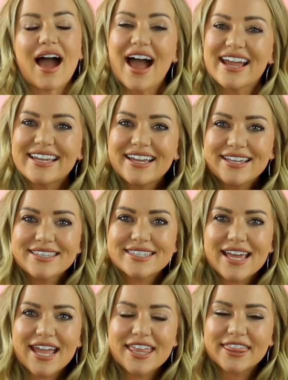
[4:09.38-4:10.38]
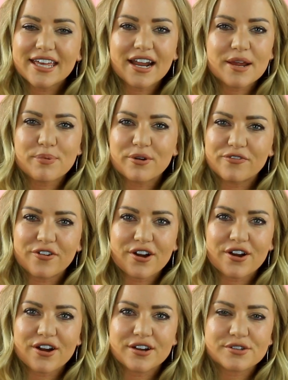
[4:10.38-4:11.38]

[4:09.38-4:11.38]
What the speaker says: I can't say that I prefer